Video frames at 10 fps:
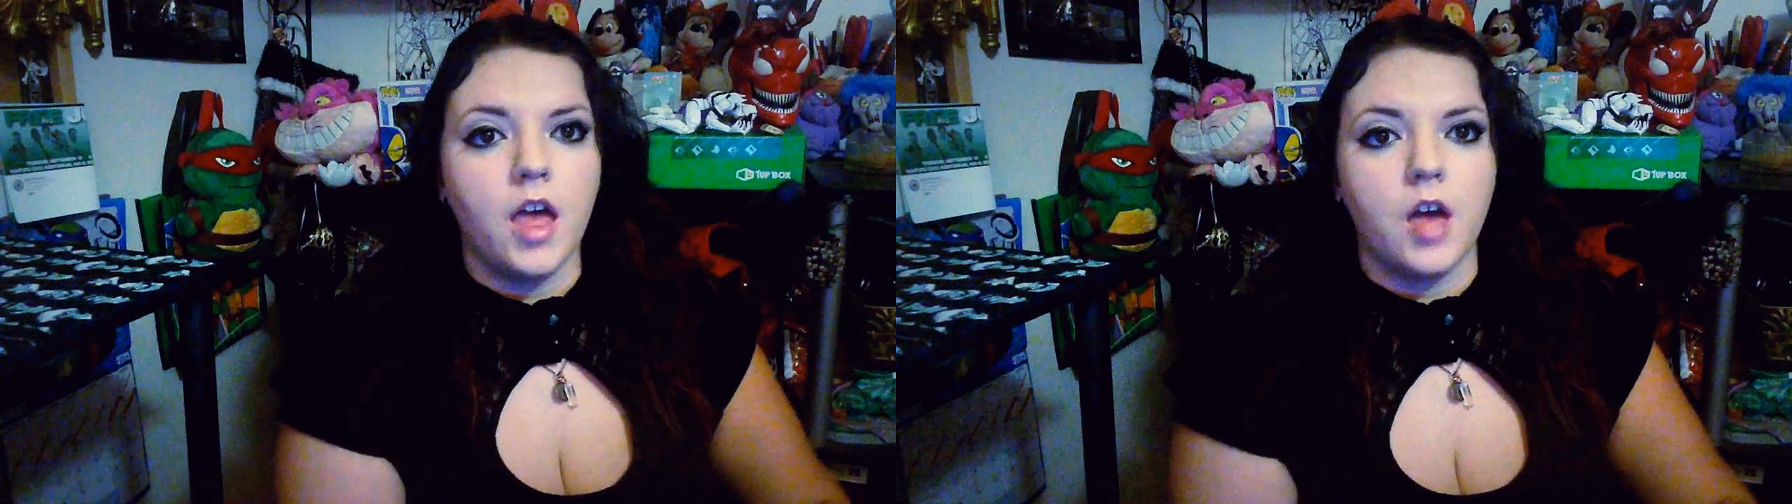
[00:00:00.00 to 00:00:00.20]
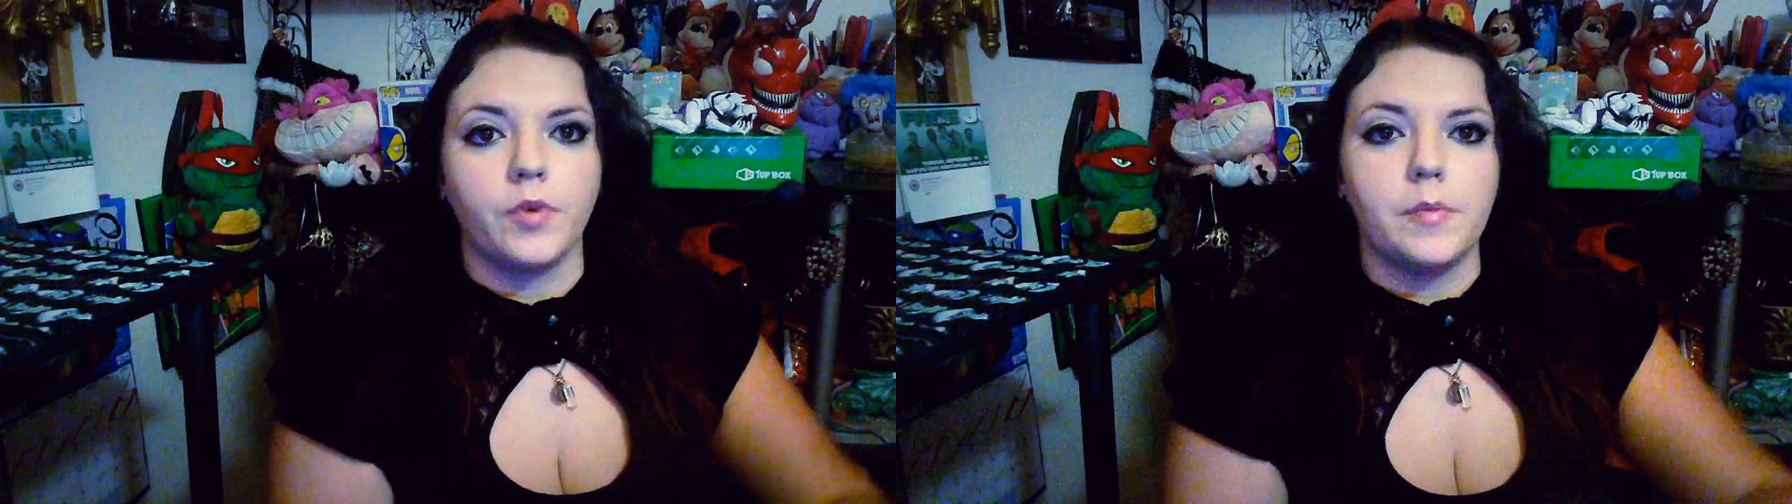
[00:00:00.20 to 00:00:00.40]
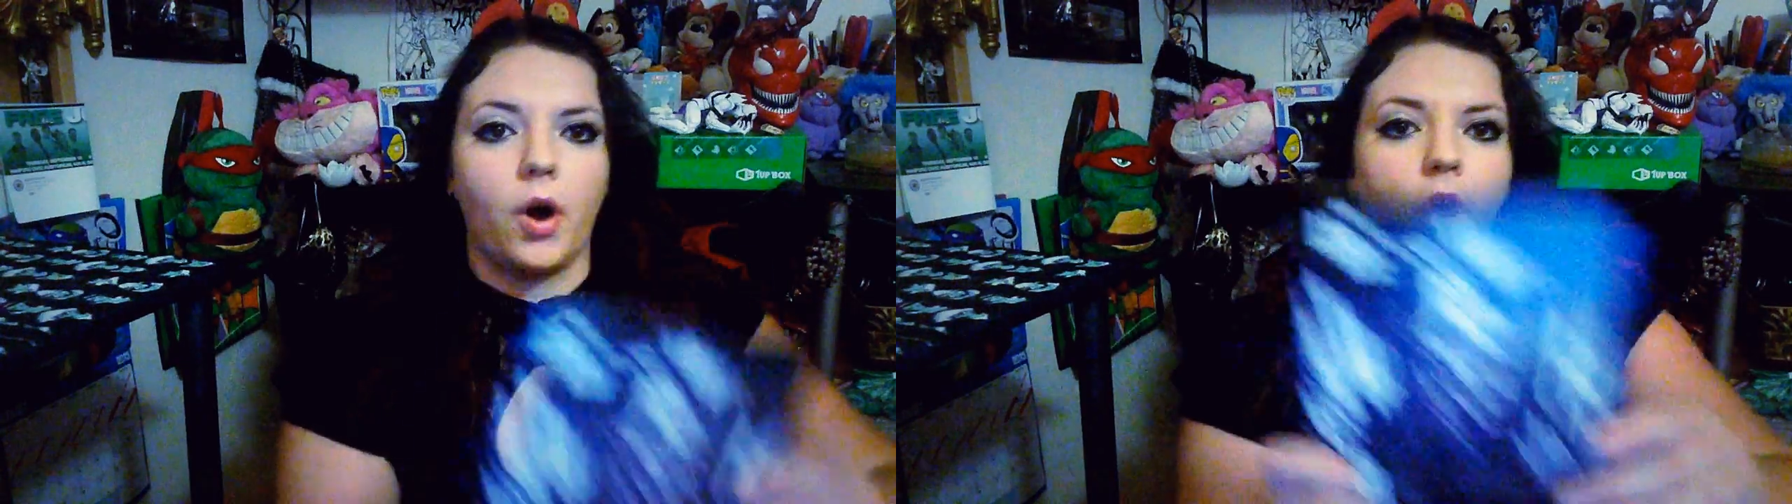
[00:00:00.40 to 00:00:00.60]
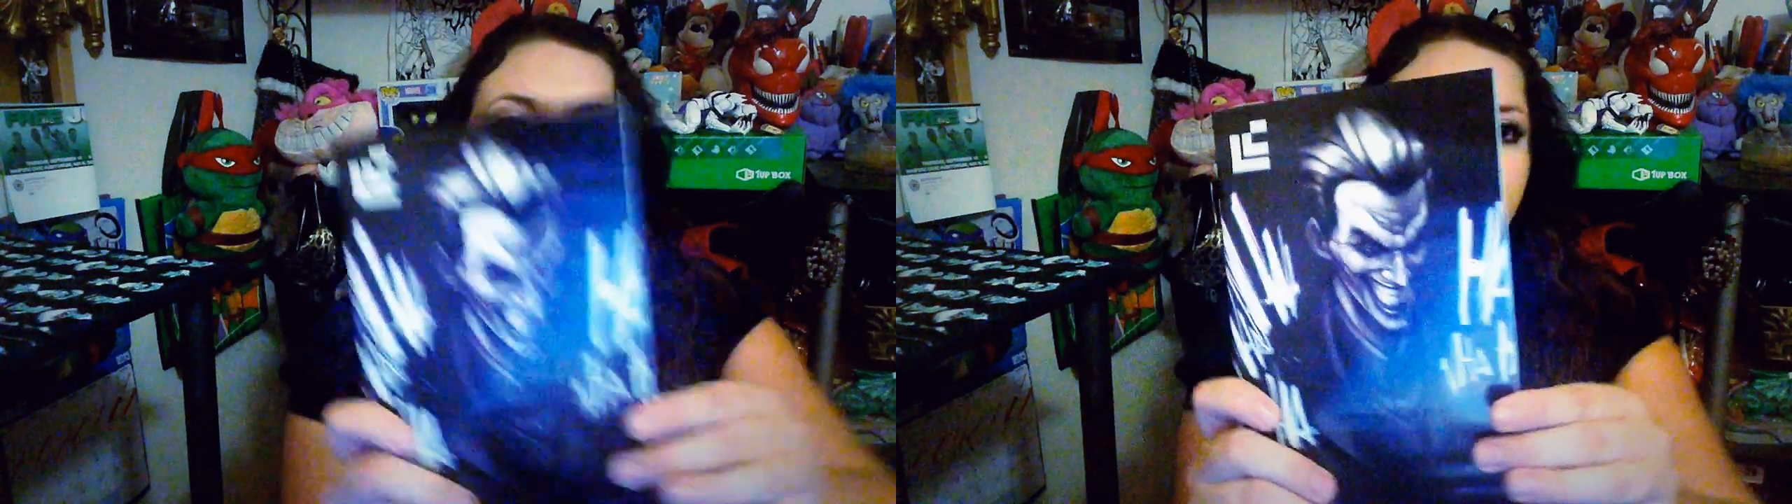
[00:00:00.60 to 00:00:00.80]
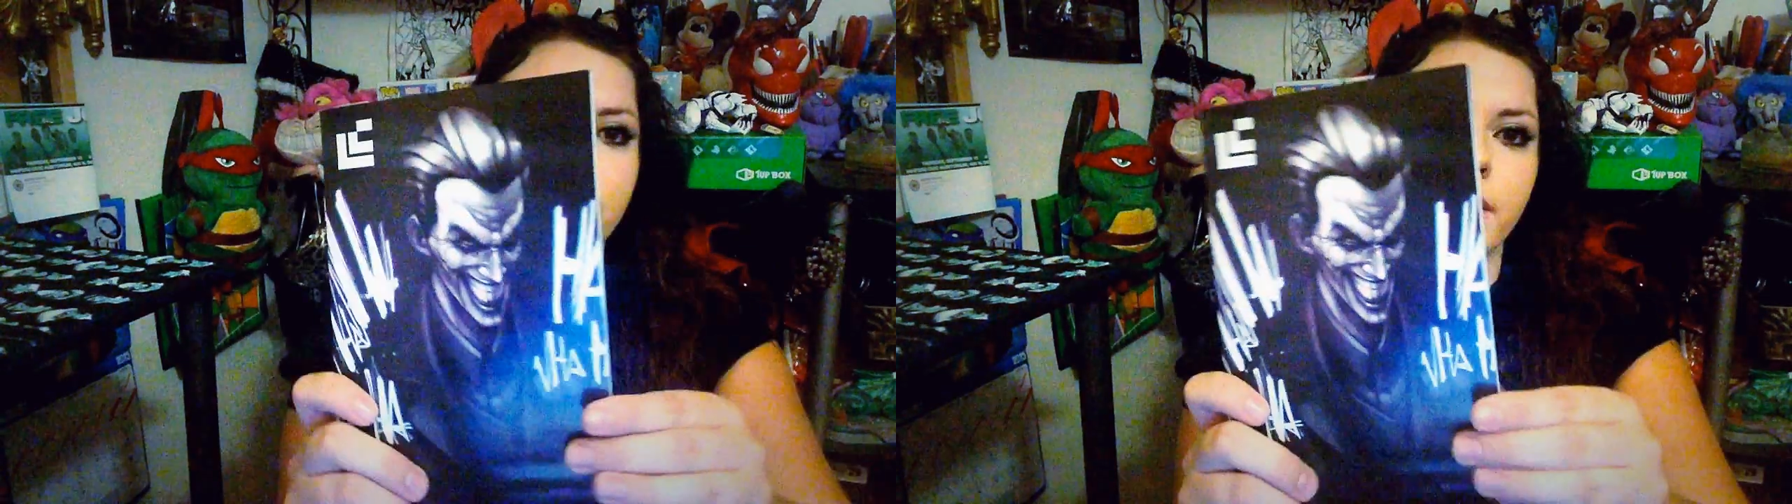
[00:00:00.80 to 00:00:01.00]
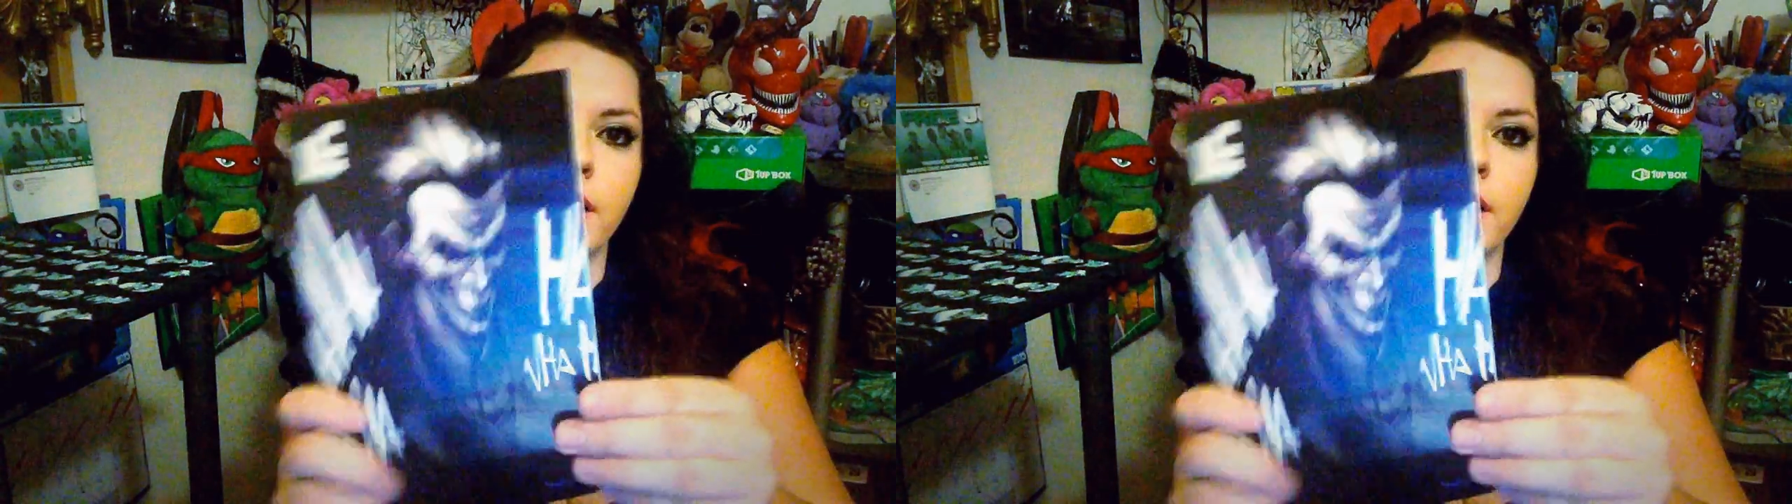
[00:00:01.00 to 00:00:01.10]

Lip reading: every box.